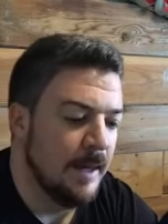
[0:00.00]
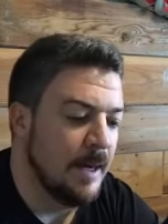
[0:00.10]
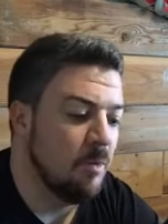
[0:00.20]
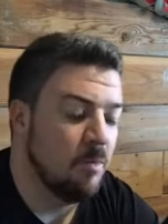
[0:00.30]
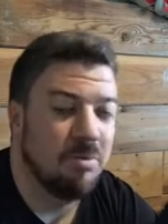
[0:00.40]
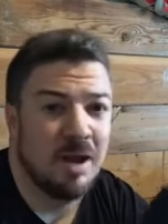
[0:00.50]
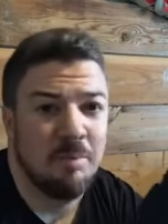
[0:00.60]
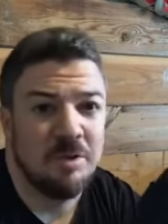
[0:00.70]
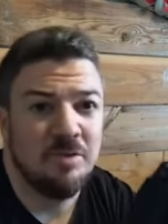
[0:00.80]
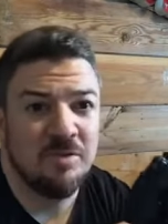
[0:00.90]
I will
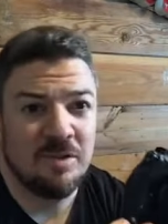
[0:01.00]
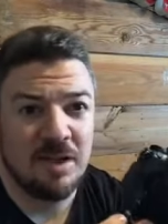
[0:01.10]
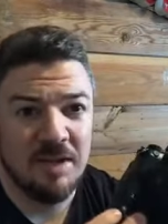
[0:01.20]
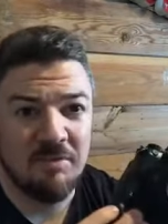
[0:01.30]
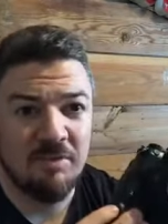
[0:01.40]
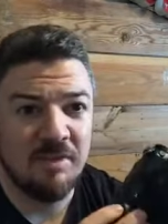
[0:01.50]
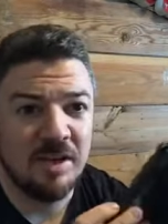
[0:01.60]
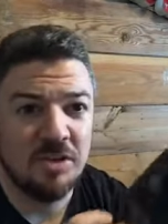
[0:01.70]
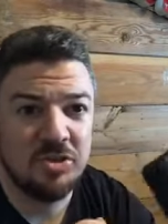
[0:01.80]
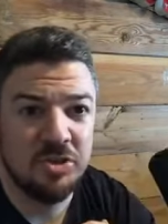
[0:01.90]
probably use it a lot for
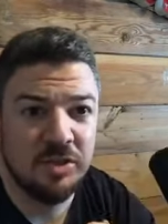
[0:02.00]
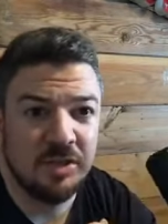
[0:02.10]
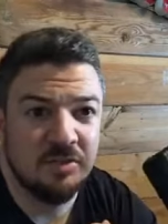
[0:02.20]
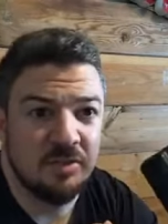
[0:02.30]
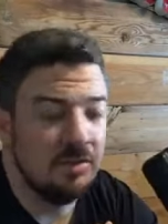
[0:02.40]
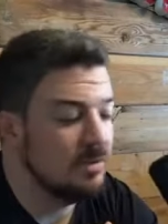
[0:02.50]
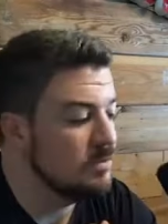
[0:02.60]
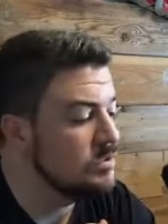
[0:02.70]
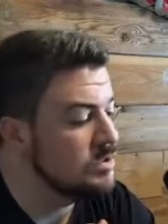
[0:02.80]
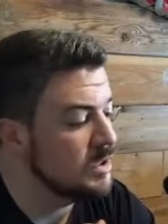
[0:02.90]
video shooting too,
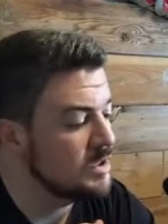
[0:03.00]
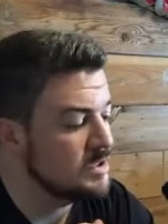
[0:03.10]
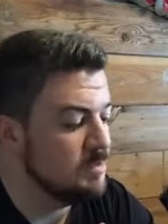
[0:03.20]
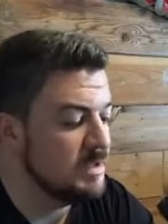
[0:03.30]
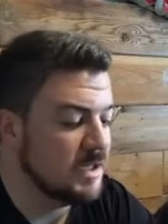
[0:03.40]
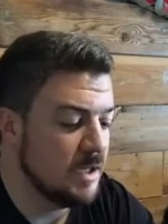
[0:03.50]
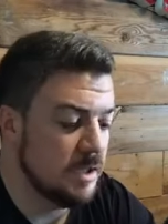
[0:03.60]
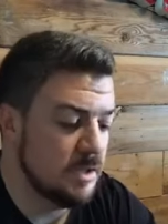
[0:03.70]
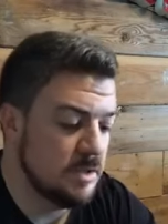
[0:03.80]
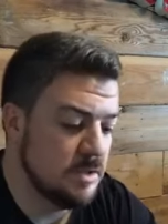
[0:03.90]
just
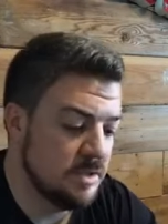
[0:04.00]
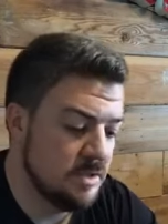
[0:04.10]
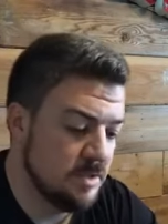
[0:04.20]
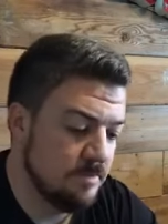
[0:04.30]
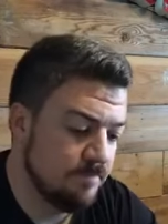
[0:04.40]
because